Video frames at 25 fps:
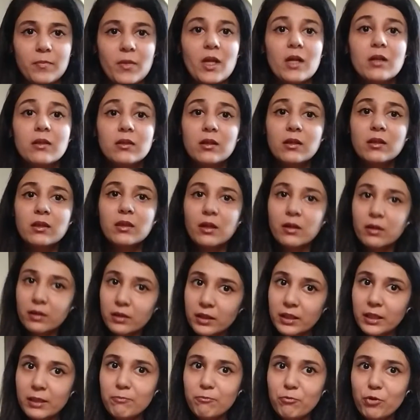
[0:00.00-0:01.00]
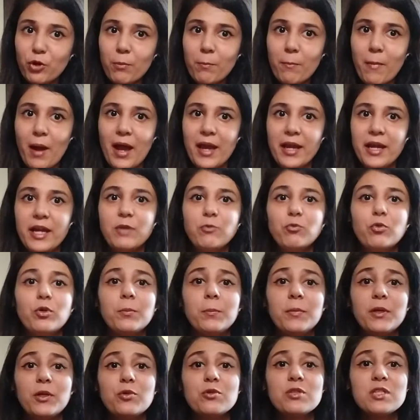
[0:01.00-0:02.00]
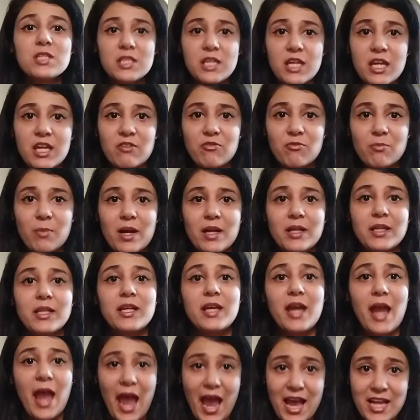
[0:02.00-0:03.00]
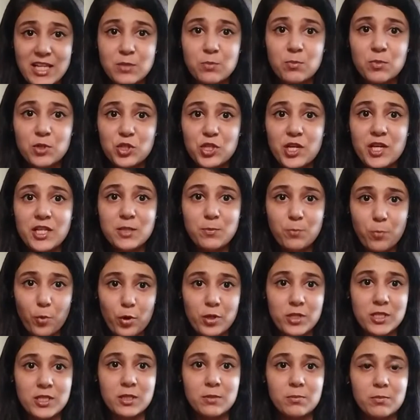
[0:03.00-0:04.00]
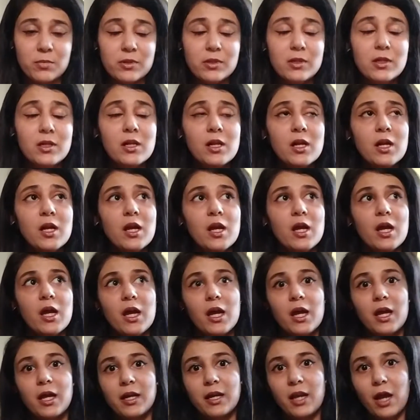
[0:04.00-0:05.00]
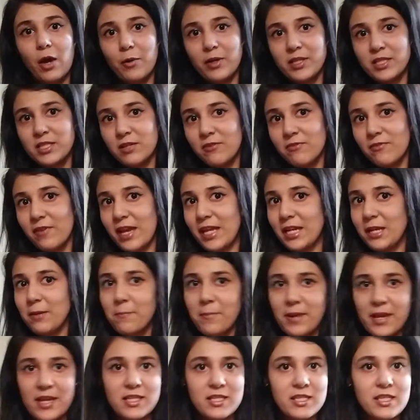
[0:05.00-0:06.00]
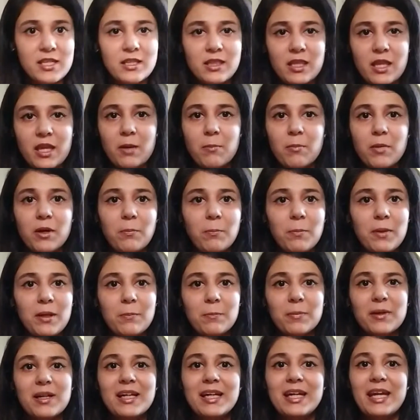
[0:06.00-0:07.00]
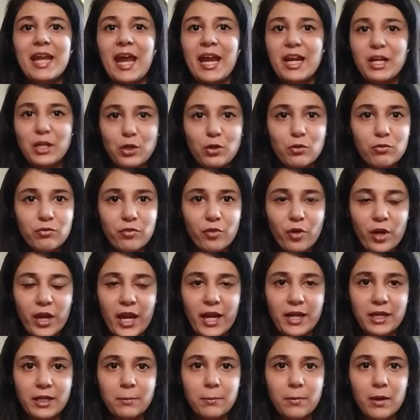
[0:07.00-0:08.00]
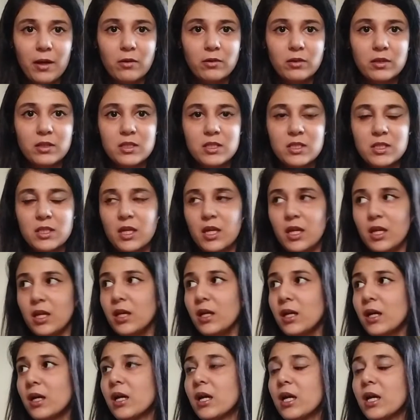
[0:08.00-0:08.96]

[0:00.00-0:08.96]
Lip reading: The third tip from my end would be to save money as much as possible. Now it's a very basic thing, but people tend to forget about this thing.